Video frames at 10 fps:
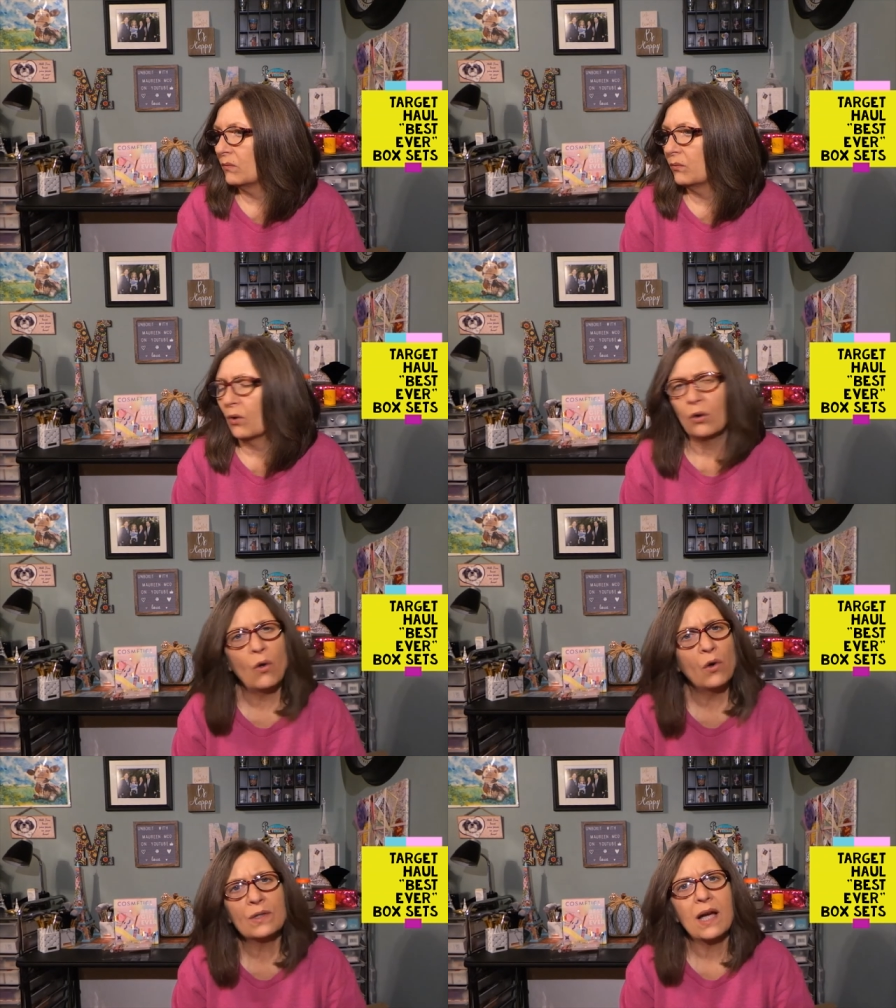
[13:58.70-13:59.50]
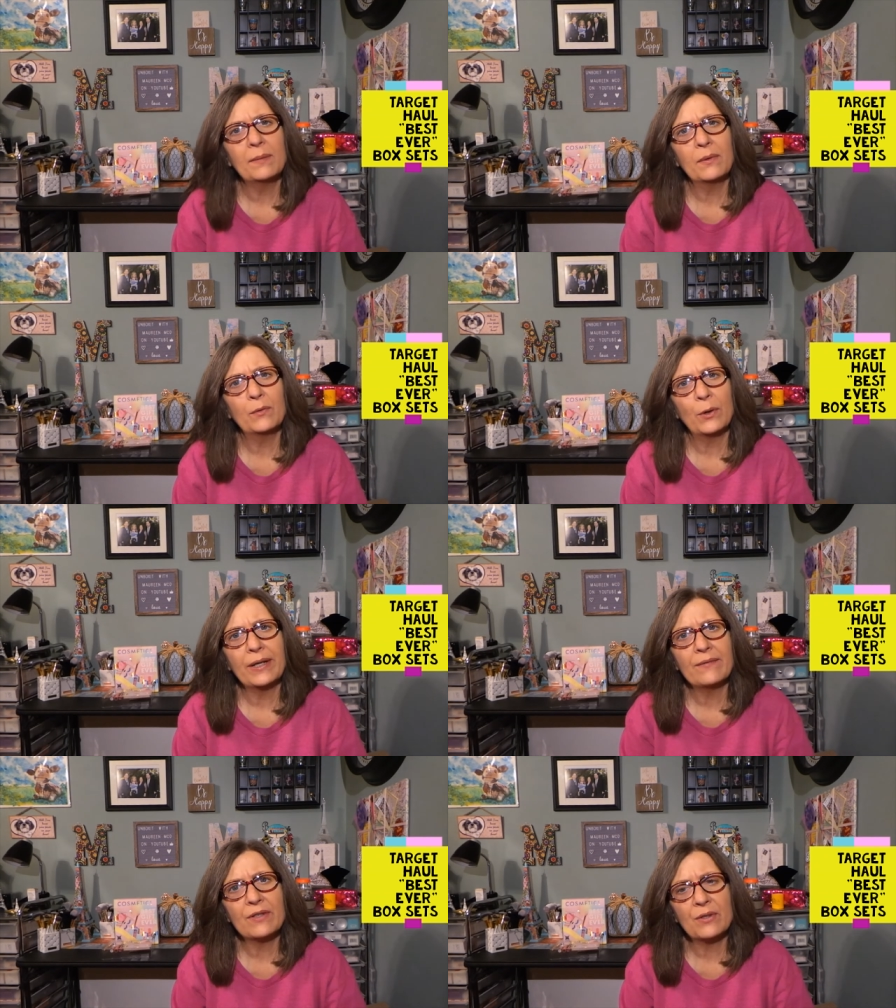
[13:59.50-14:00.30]
for a long time before I
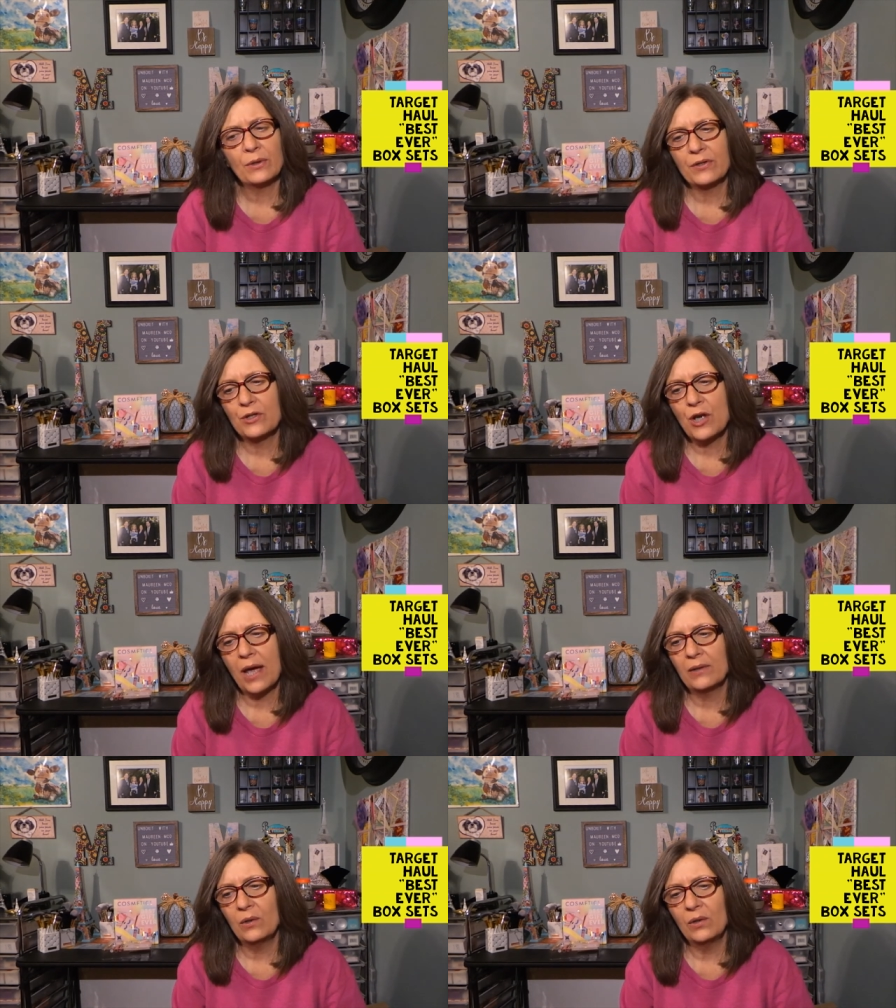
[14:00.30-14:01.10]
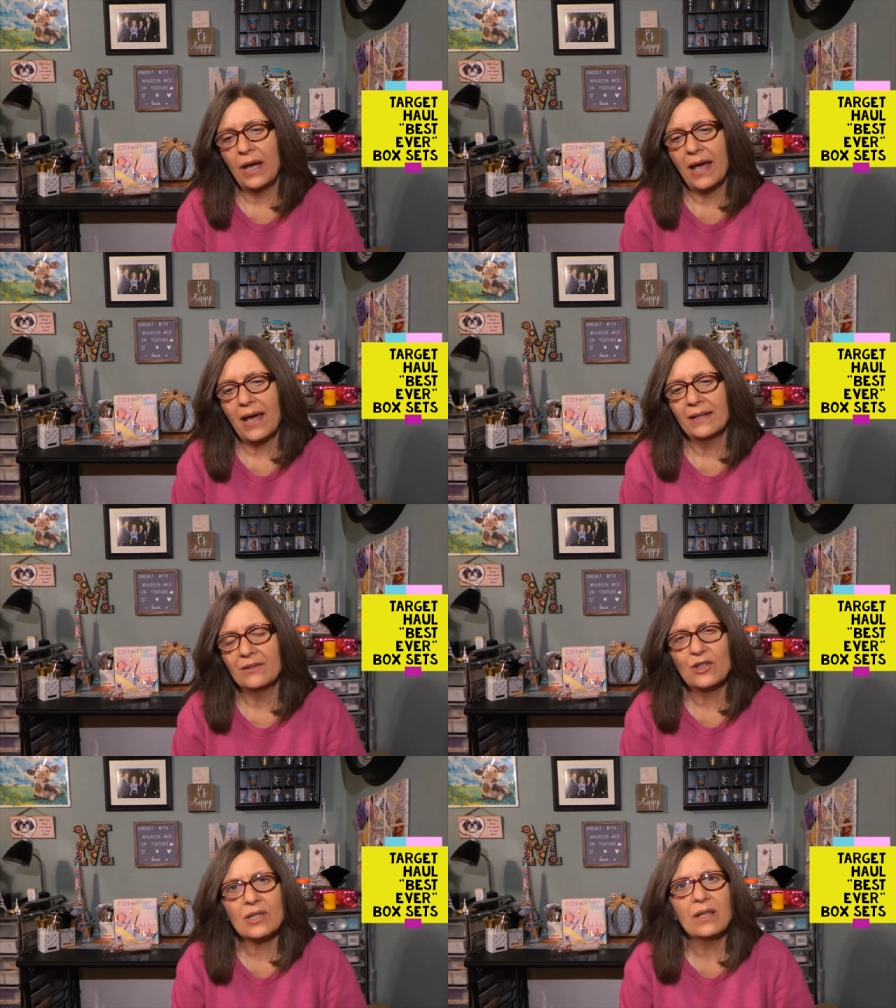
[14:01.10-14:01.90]
even started the channel,
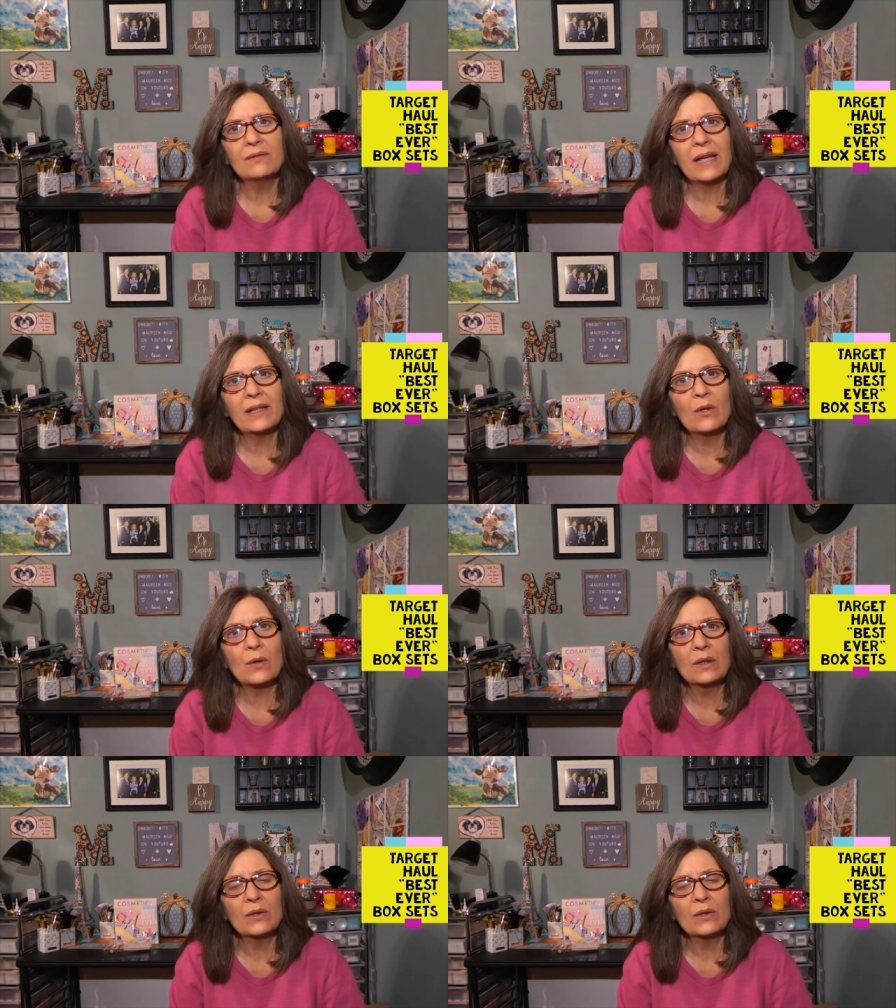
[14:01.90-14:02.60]
and just loved getting all the